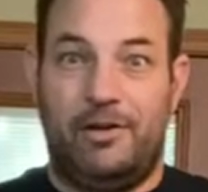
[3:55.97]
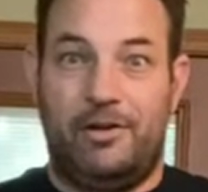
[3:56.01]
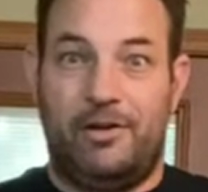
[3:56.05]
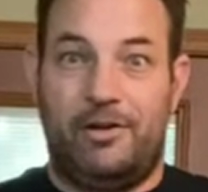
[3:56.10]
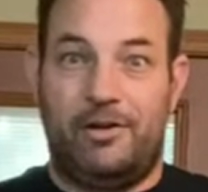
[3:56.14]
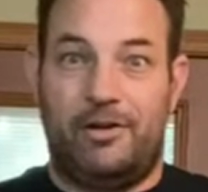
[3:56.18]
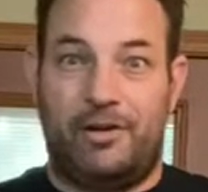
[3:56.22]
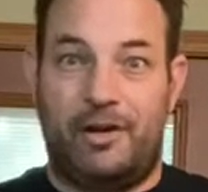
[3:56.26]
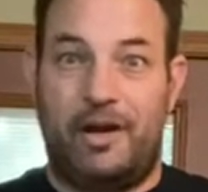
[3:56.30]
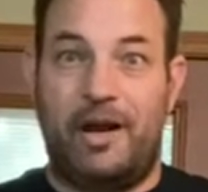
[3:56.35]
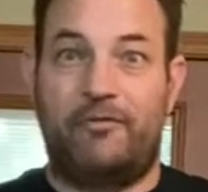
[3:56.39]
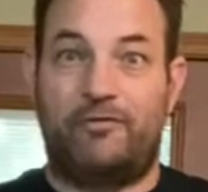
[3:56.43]

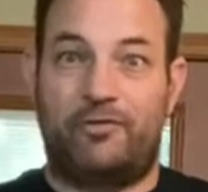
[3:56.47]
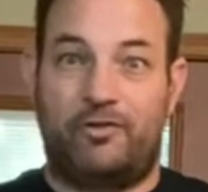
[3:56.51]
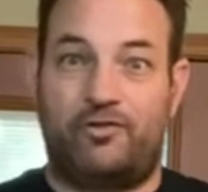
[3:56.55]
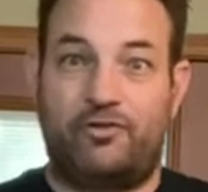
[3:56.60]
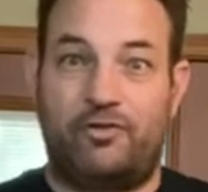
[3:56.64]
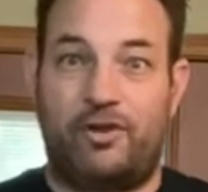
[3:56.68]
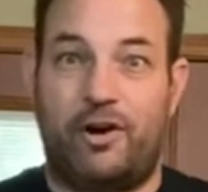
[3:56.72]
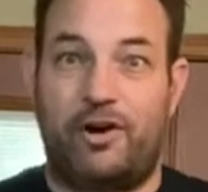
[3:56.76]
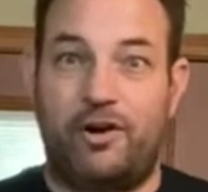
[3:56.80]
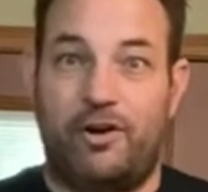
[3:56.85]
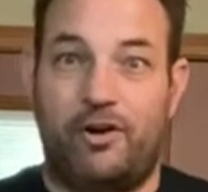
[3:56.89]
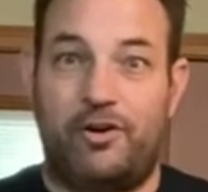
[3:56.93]
You're going to have to
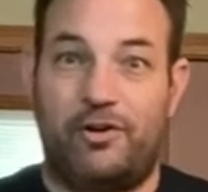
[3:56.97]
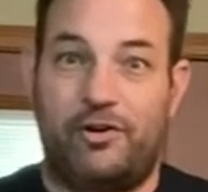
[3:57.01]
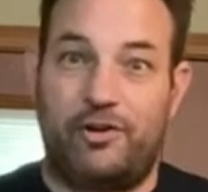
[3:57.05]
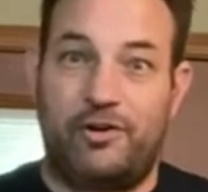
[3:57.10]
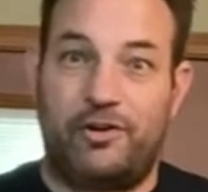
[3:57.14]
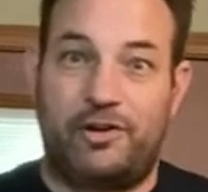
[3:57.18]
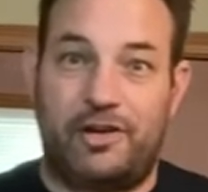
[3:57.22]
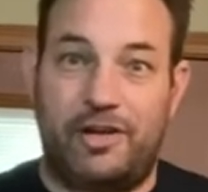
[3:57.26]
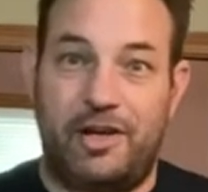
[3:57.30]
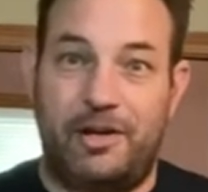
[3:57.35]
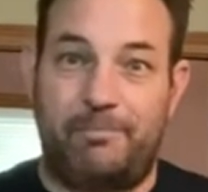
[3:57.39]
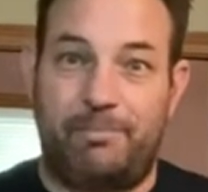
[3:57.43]
start earning your
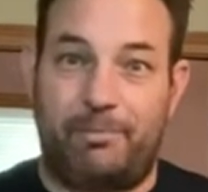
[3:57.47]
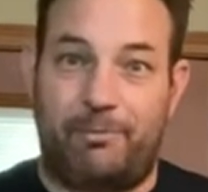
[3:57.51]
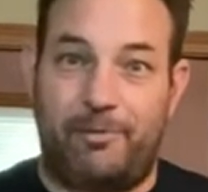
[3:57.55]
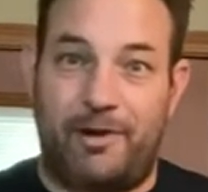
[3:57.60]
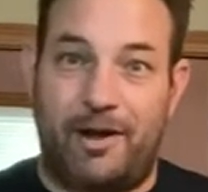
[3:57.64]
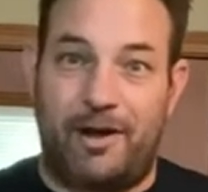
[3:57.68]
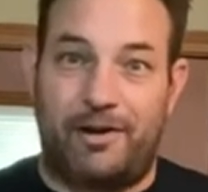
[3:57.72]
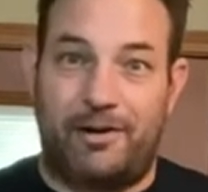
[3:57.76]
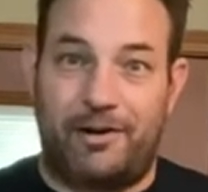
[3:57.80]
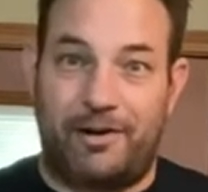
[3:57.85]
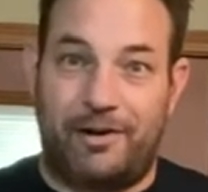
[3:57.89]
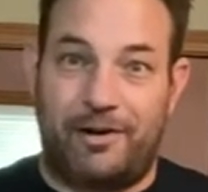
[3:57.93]
keep
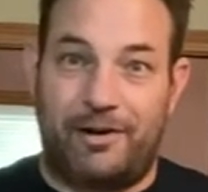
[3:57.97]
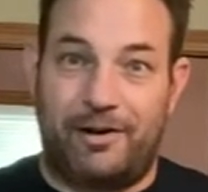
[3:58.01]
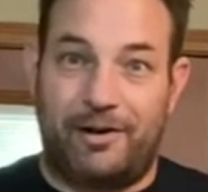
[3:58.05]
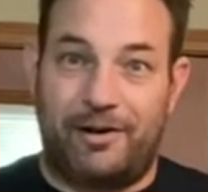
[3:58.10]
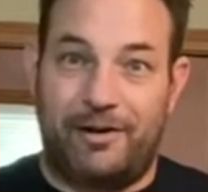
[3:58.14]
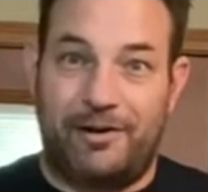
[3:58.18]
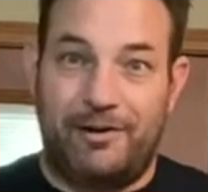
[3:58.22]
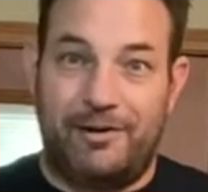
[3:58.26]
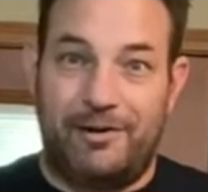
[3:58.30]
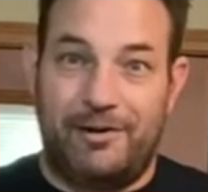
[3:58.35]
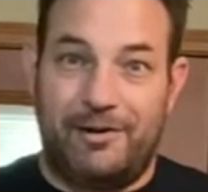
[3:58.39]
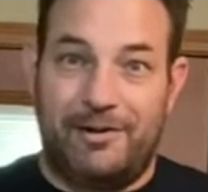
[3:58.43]
around here,
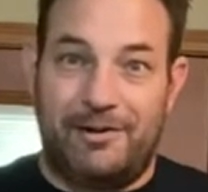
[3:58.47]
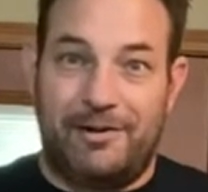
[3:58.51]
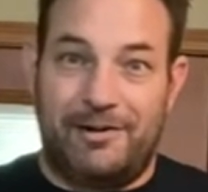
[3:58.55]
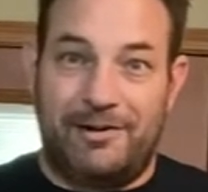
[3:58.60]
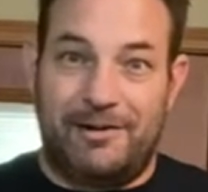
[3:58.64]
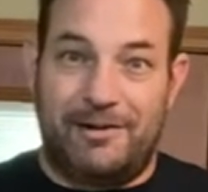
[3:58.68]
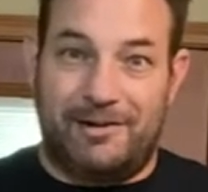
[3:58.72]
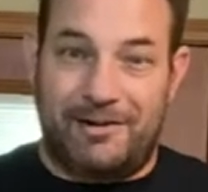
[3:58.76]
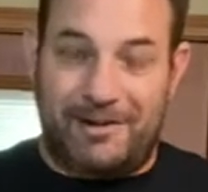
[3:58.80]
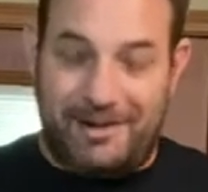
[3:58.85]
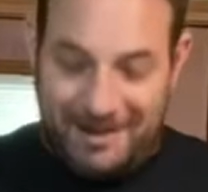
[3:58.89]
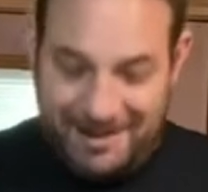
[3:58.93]

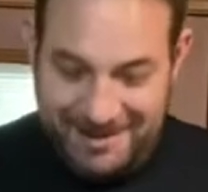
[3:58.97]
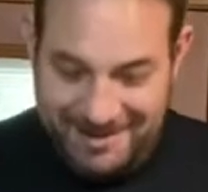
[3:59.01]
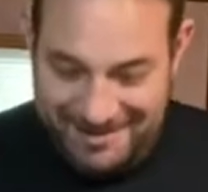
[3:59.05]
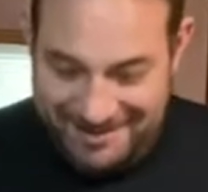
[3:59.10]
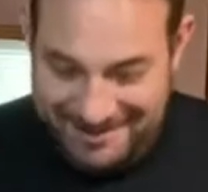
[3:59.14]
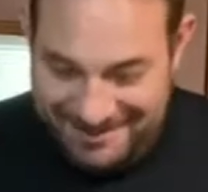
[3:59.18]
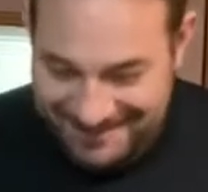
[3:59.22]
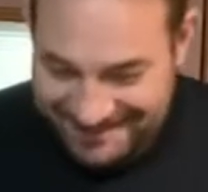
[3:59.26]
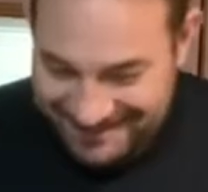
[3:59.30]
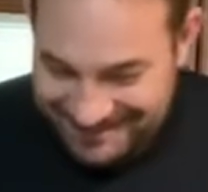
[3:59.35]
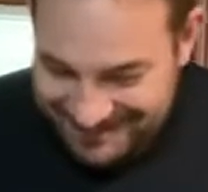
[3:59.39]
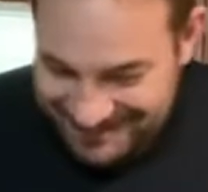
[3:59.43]
okay?
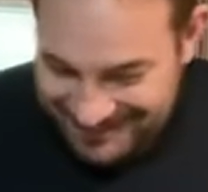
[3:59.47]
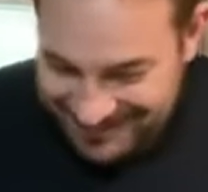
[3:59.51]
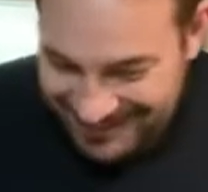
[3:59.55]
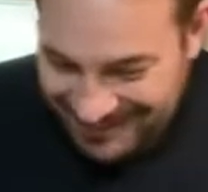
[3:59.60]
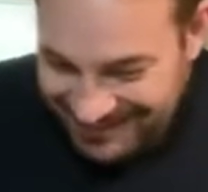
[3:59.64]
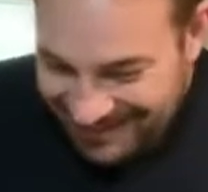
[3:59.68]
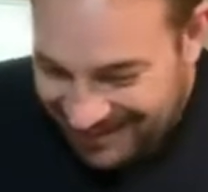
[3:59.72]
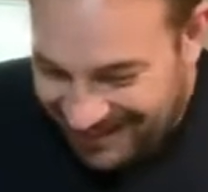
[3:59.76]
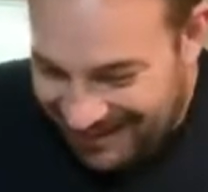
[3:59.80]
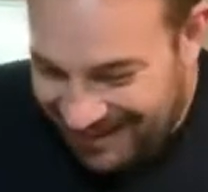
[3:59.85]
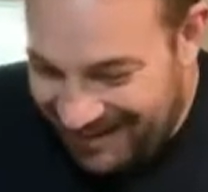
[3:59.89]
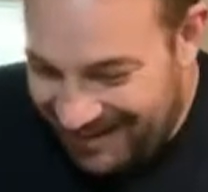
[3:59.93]
And